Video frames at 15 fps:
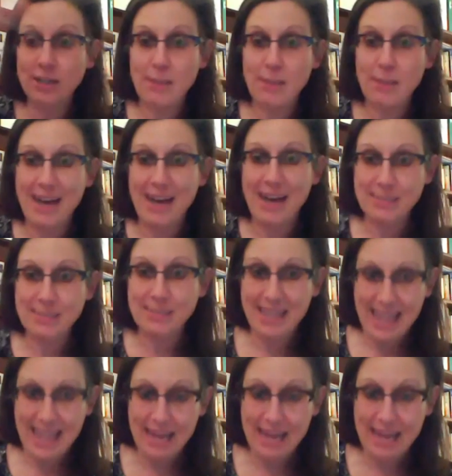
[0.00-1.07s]
it possibly
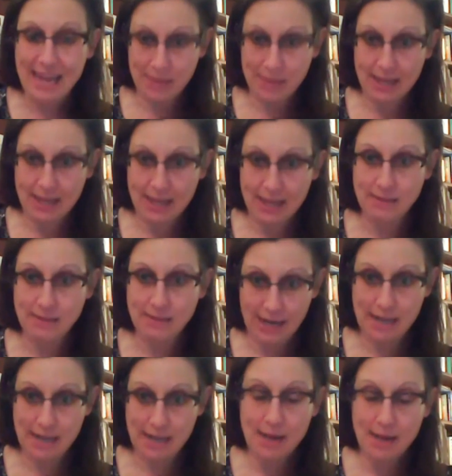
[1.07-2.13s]
can be,
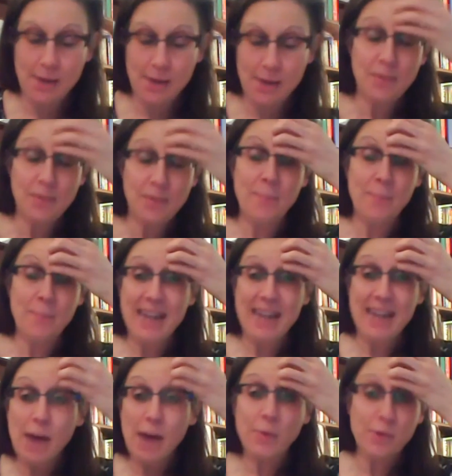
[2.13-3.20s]
right? But
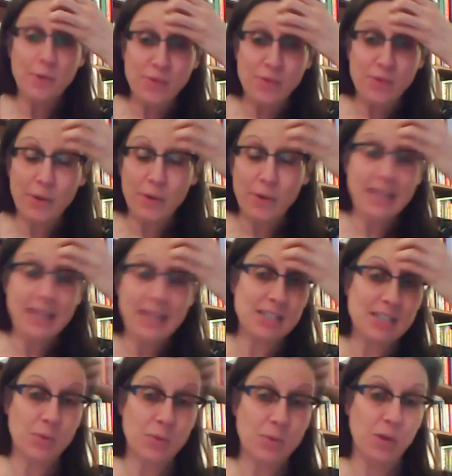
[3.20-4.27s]
now we're throwing in the
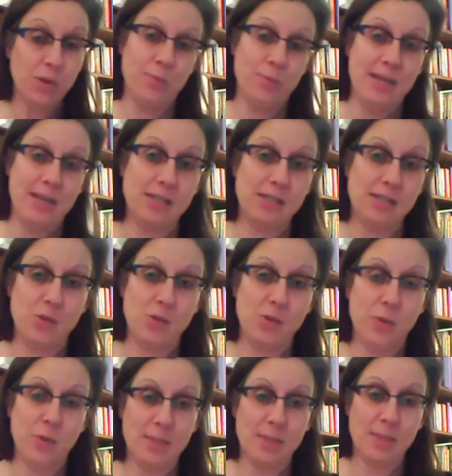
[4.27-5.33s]
squirrel piece
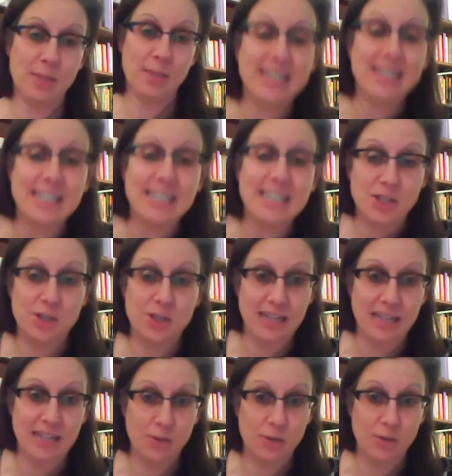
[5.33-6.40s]
with a practitioner
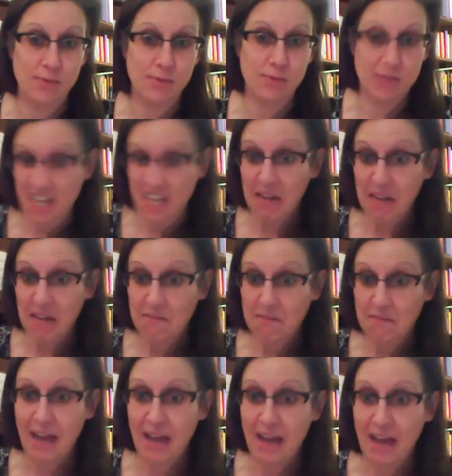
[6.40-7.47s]
delivered thing,
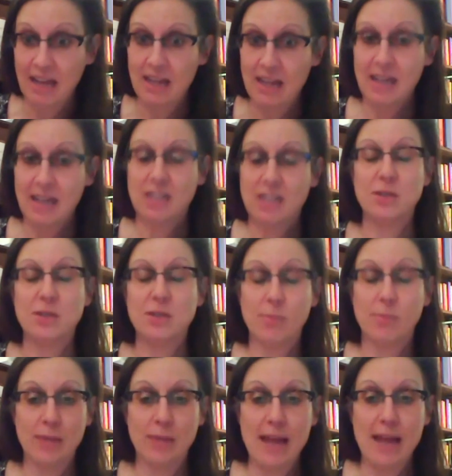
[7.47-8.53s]
okay? So
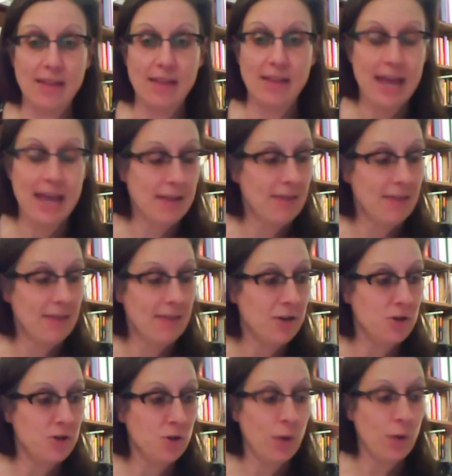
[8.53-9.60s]
they
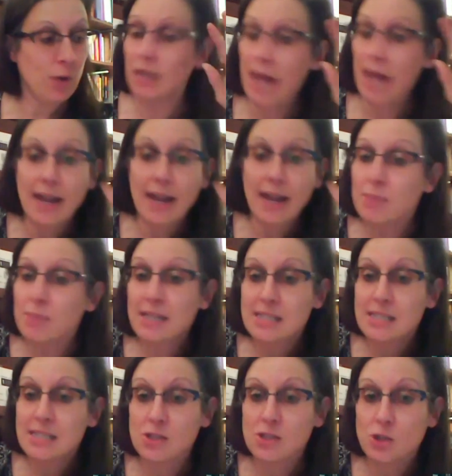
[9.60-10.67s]
do a lot of
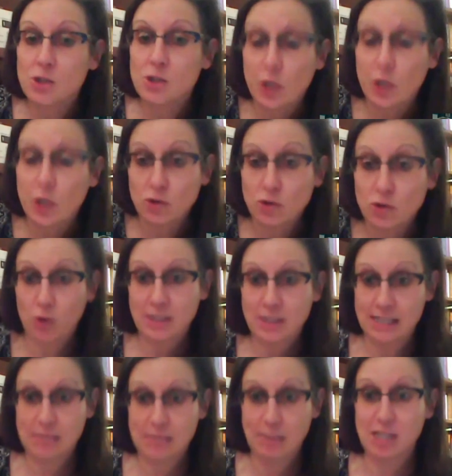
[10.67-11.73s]
pieces to control this
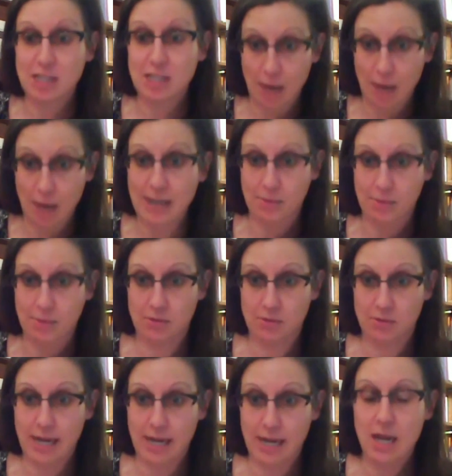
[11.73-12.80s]
as much as possible,
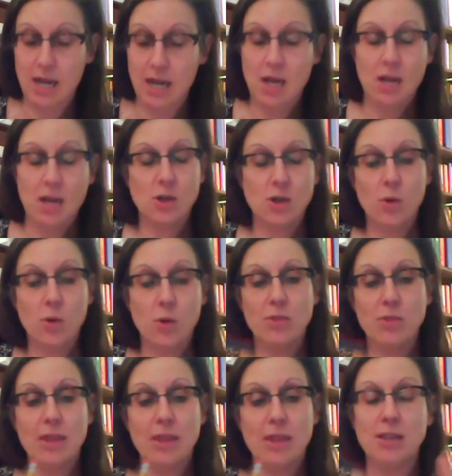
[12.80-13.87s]
right?
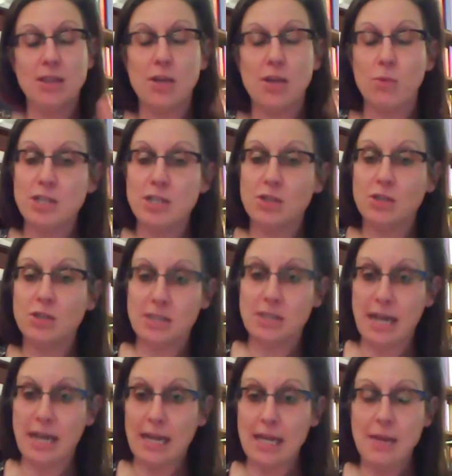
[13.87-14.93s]
So the original
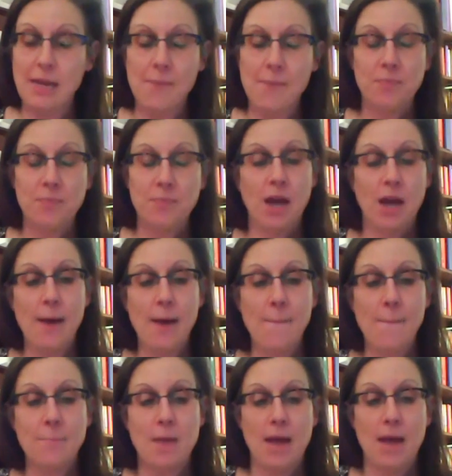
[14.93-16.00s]
study
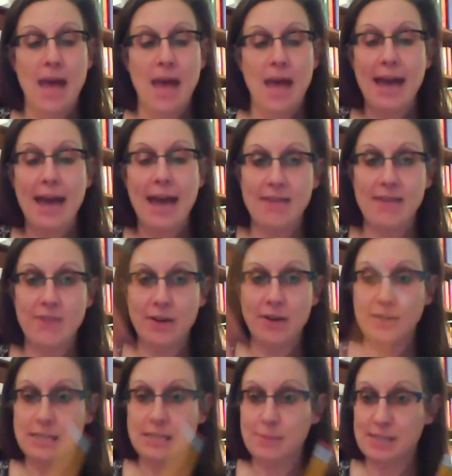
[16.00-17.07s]
had a
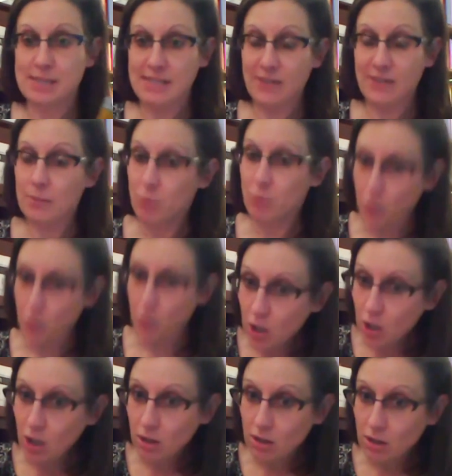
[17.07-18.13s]
very specific
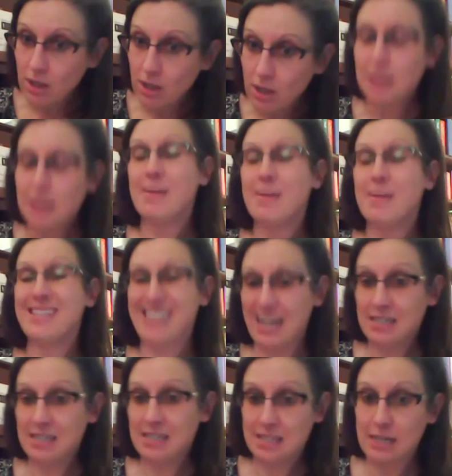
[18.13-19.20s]
protocol that the
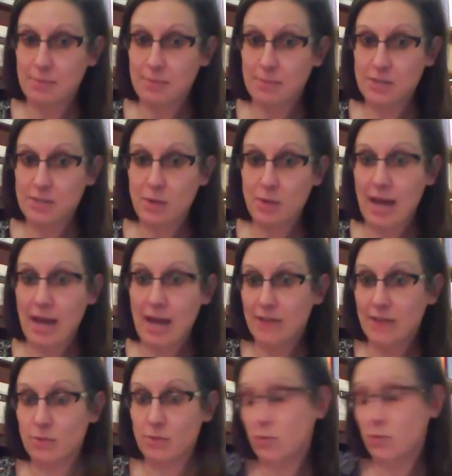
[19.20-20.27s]
massage therapists
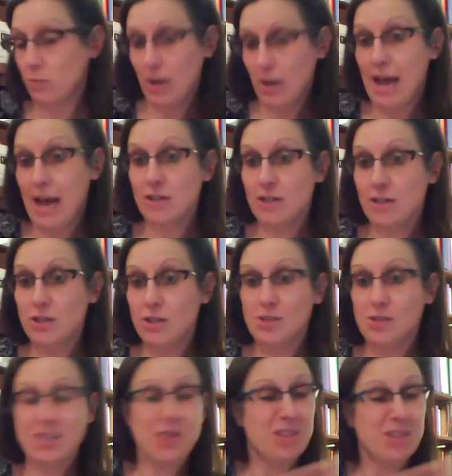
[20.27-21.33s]
were having to use,
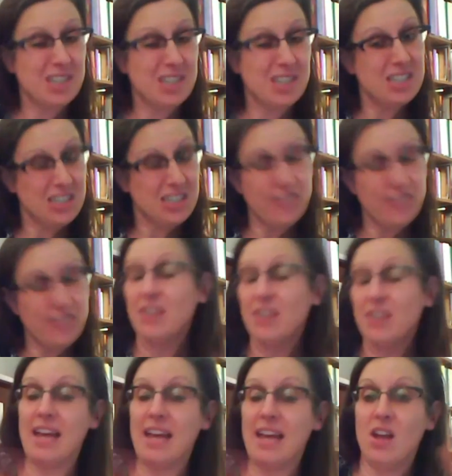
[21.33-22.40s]
and so this is different
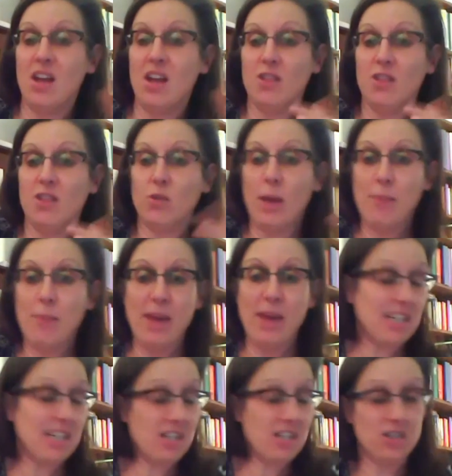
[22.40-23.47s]
than the way
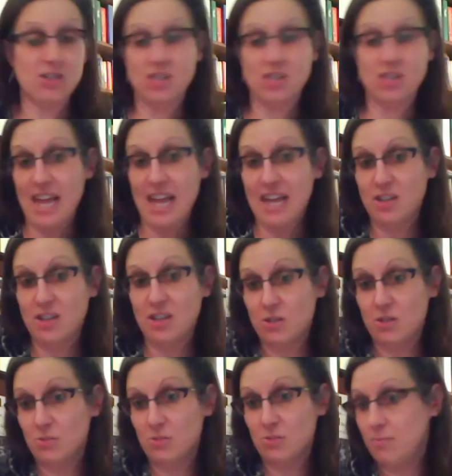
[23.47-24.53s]
practitioners tend
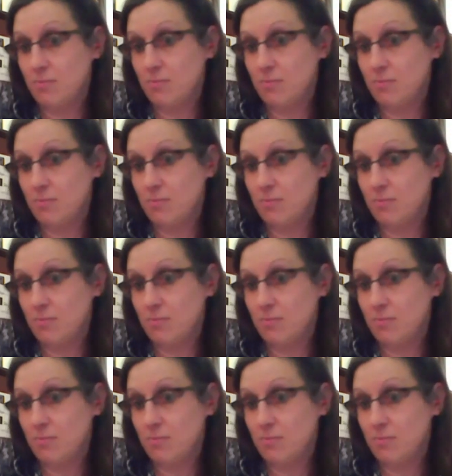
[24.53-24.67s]
to